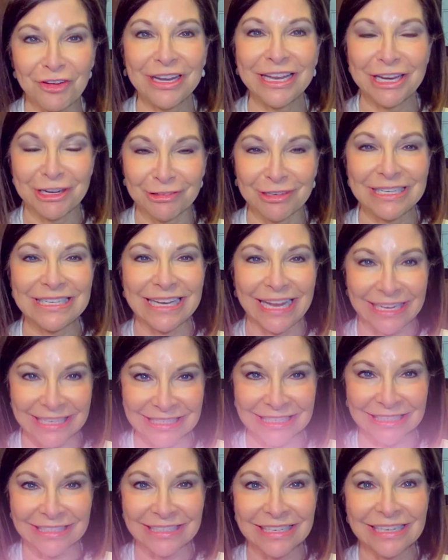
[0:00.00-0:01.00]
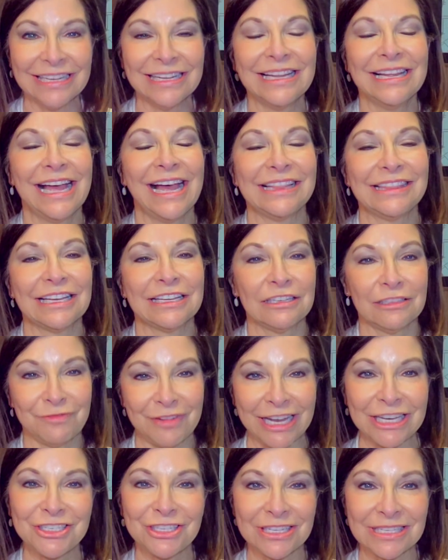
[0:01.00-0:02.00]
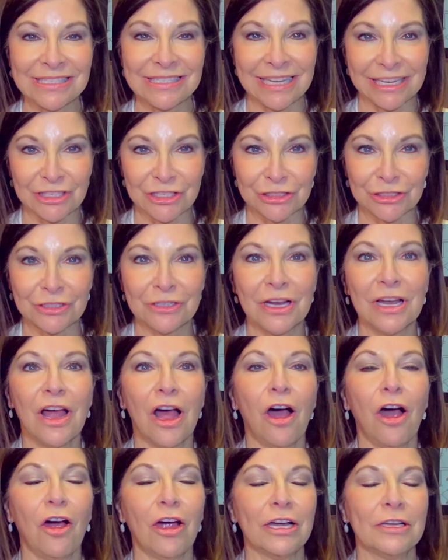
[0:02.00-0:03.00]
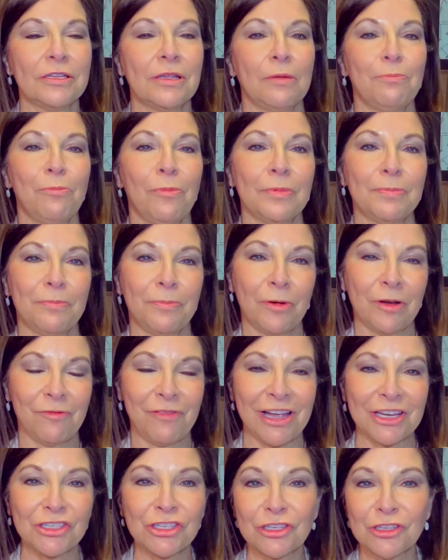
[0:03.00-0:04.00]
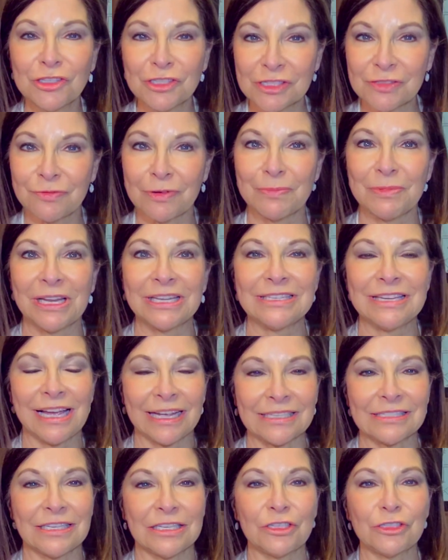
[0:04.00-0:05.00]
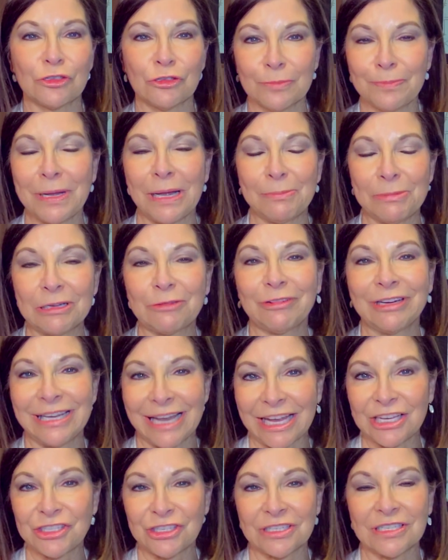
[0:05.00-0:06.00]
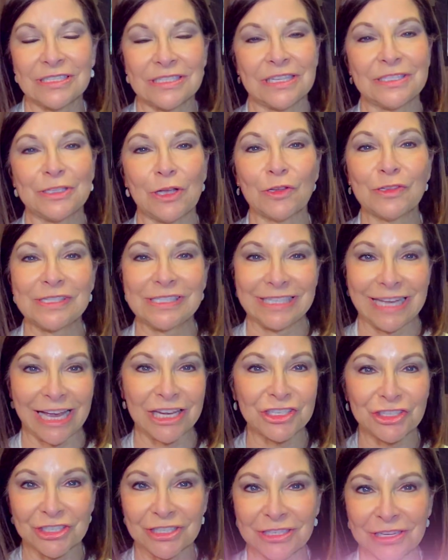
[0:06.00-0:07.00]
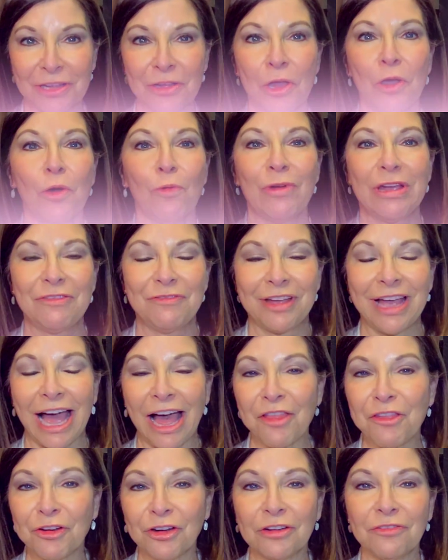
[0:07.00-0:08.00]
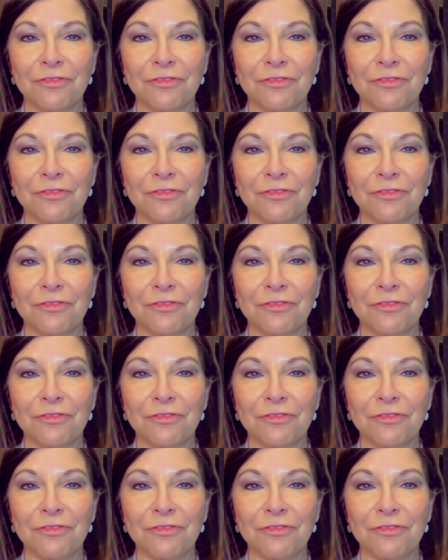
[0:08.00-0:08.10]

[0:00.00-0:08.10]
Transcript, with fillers: here in Denton at the Convention Center are professionals from the Texas School Public Relations Association. We've gathered